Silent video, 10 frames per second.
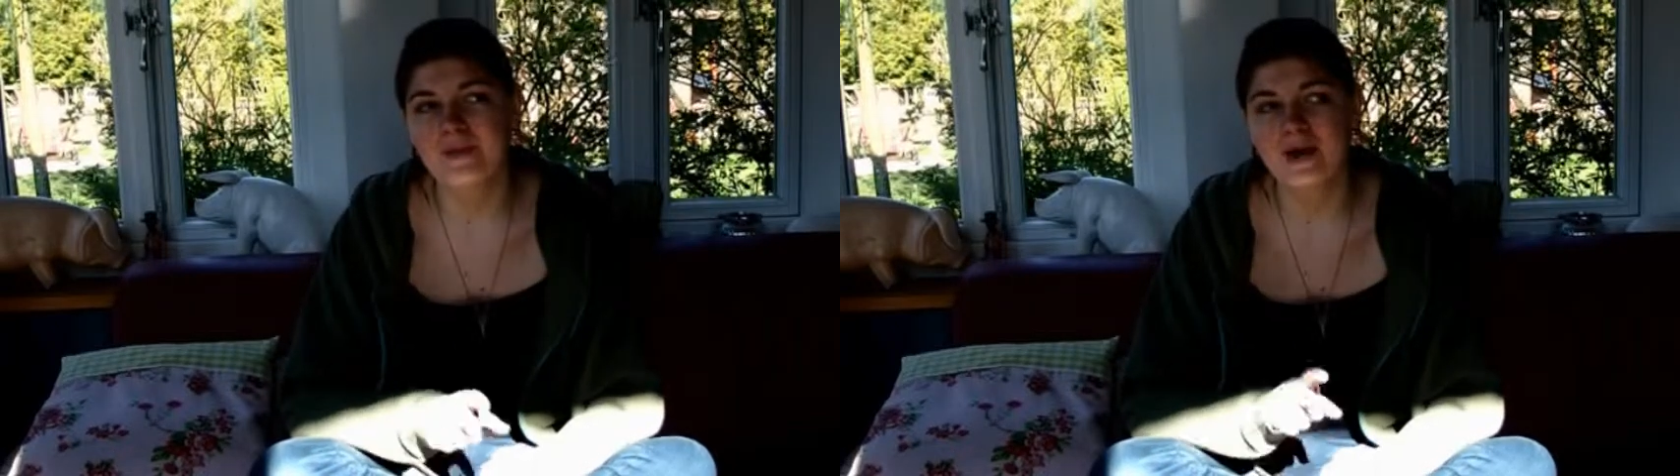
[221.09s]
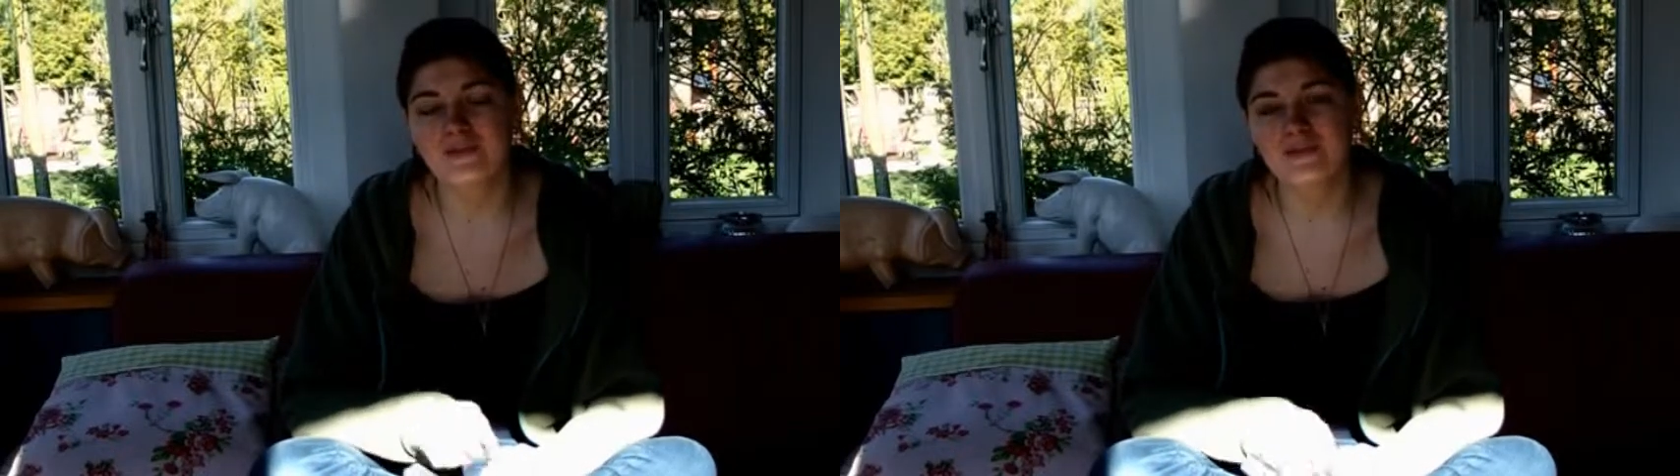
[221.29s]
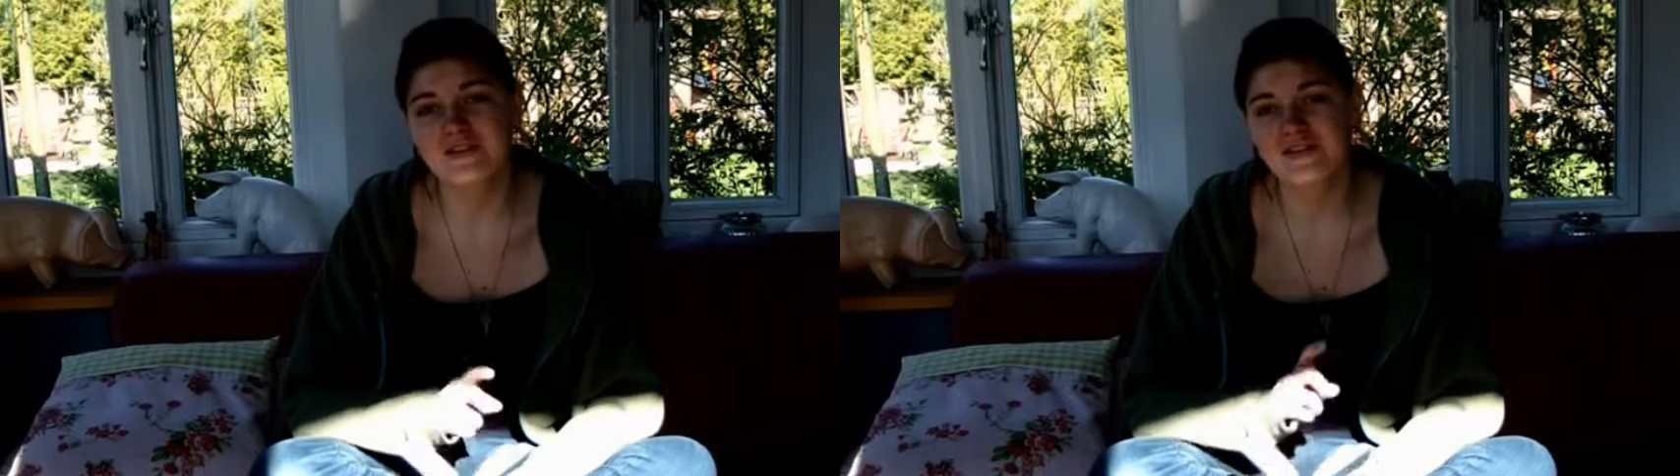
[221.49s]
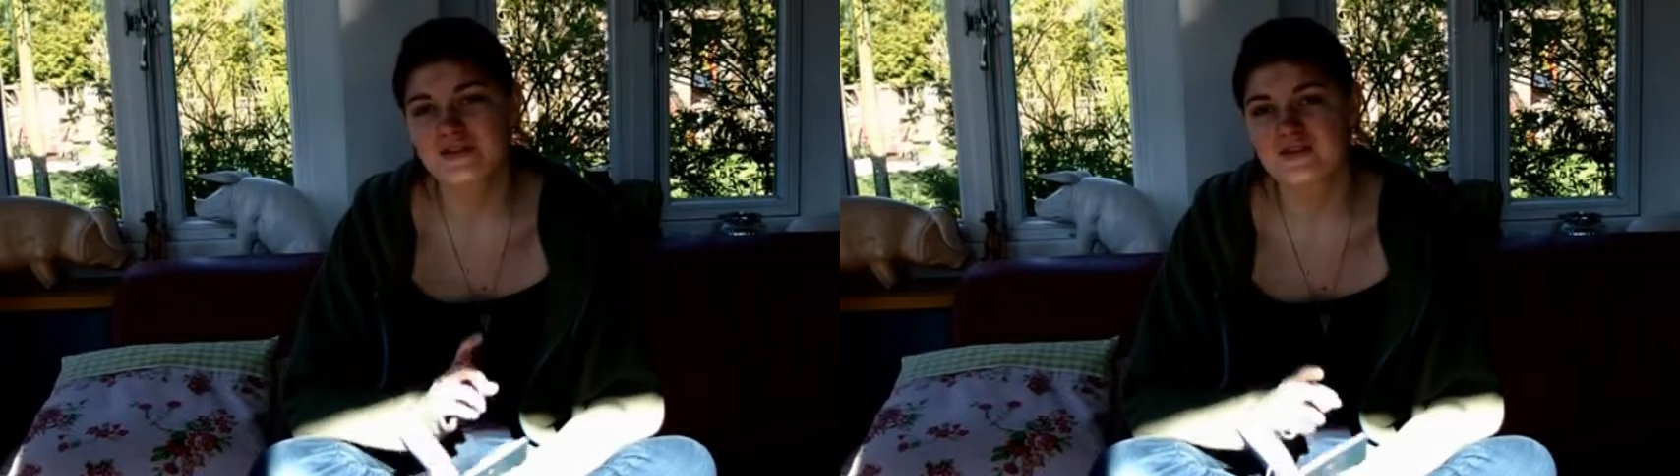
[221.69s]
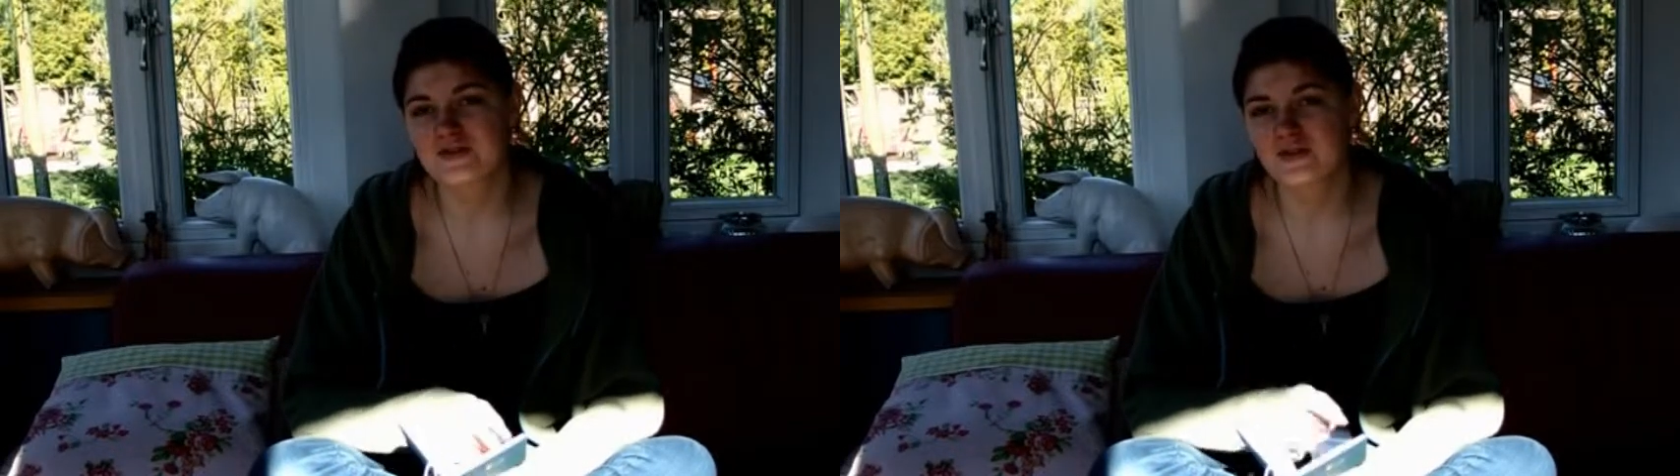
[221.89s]
I was
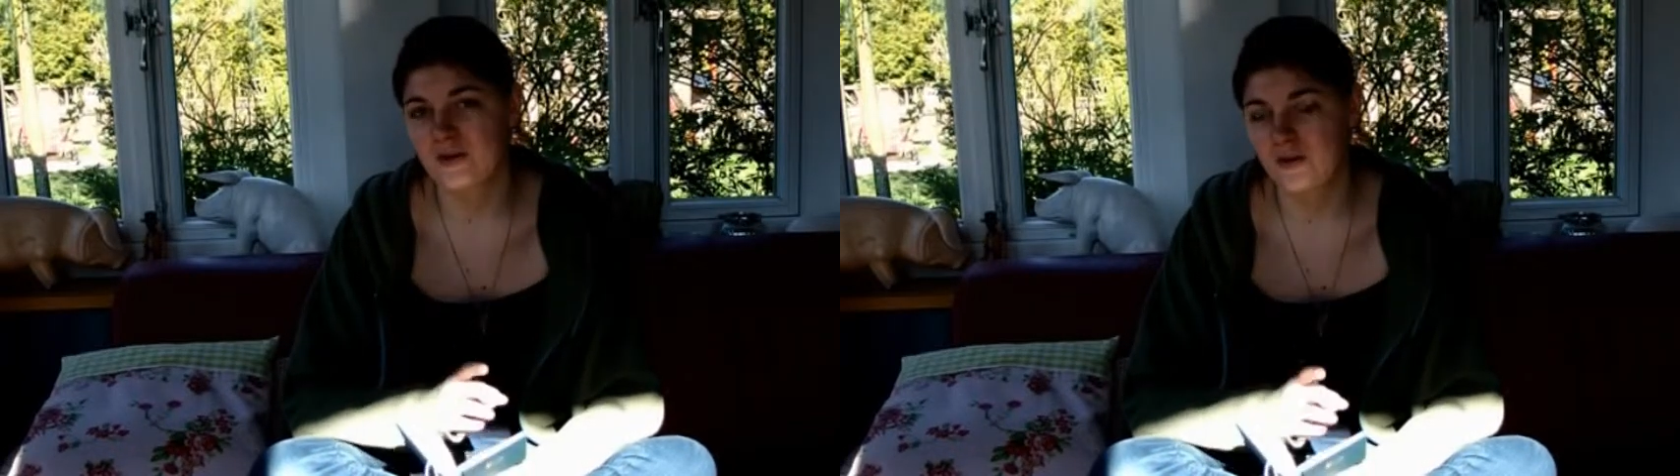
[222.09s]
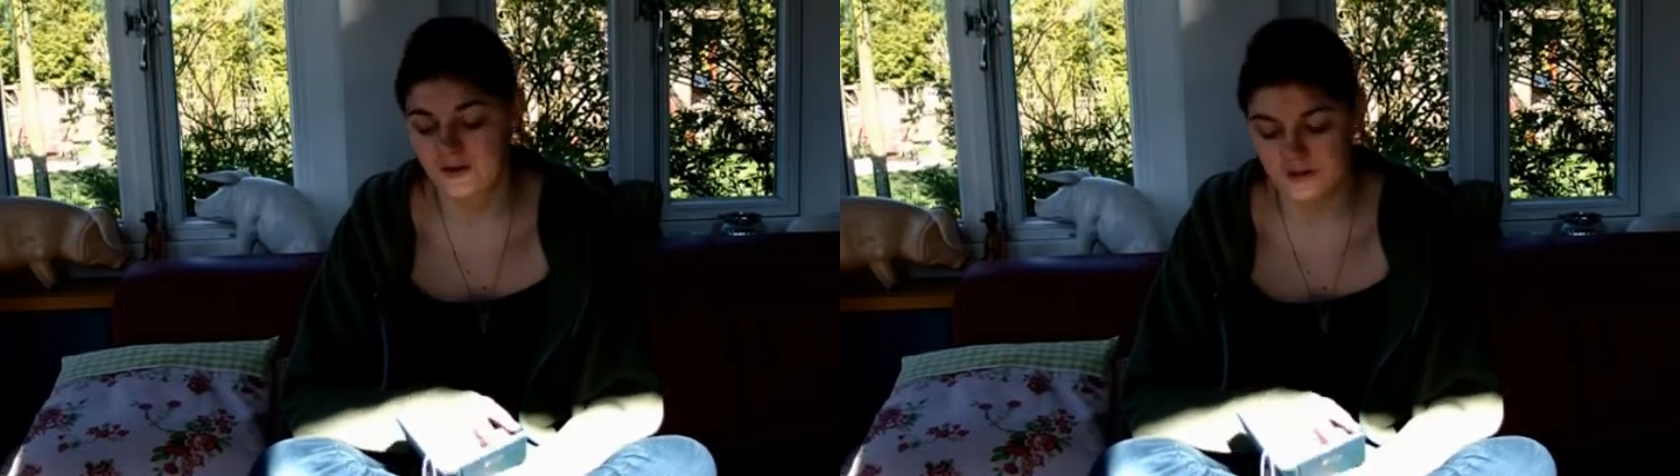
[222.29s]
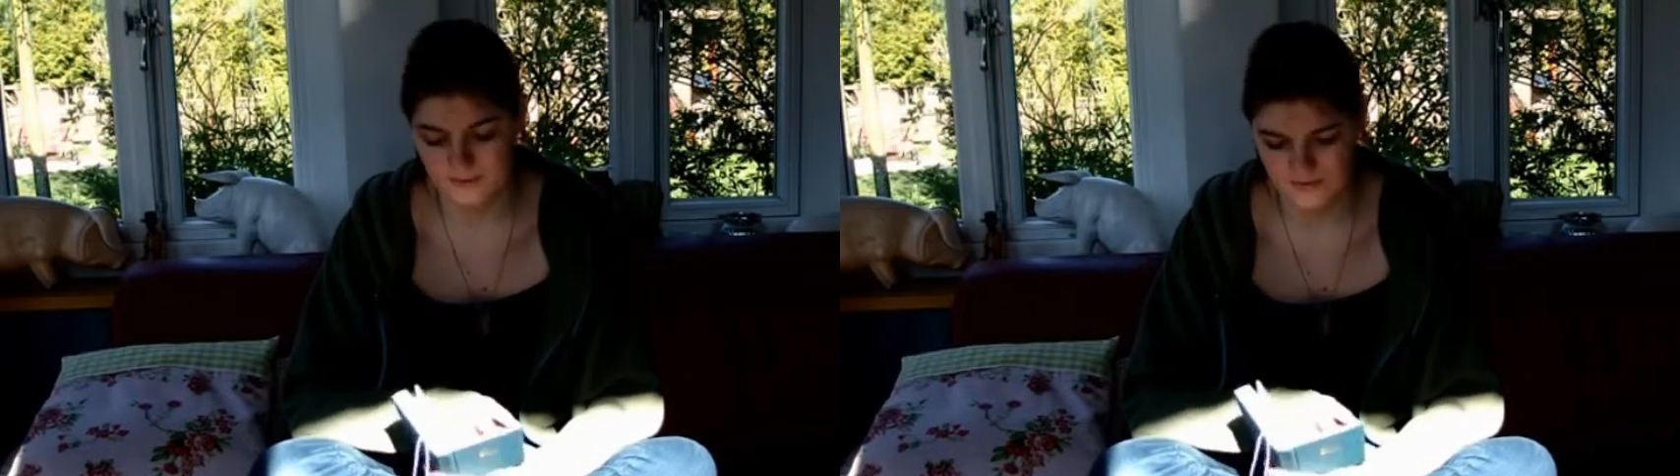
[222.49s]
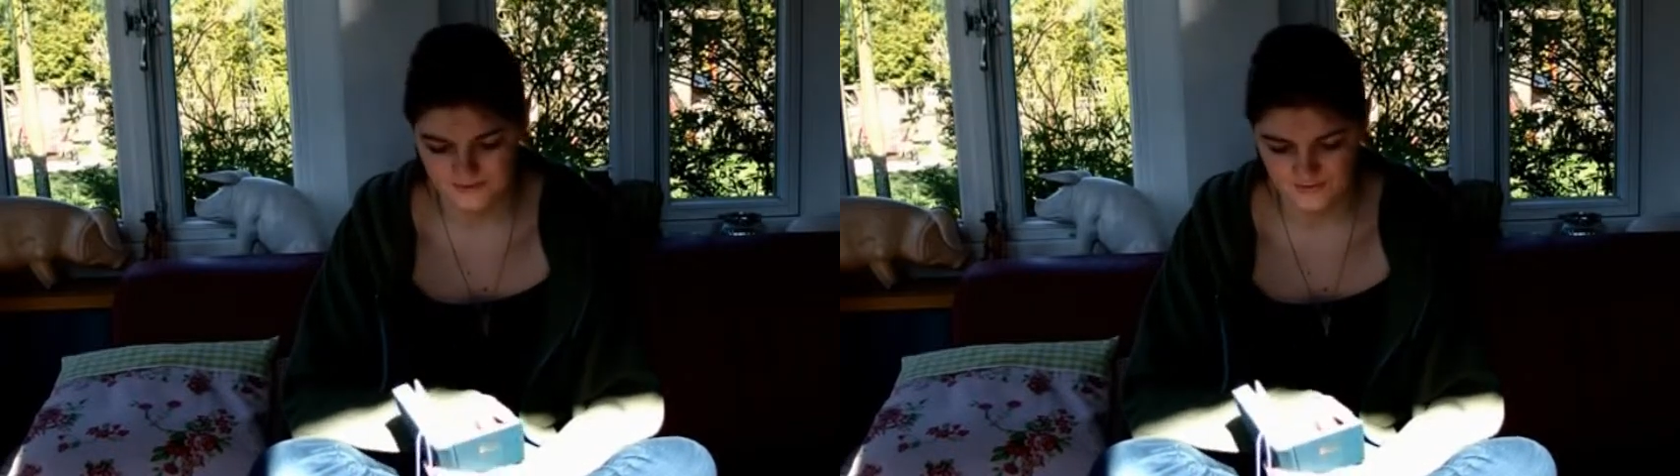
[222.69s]
listening to the audiobook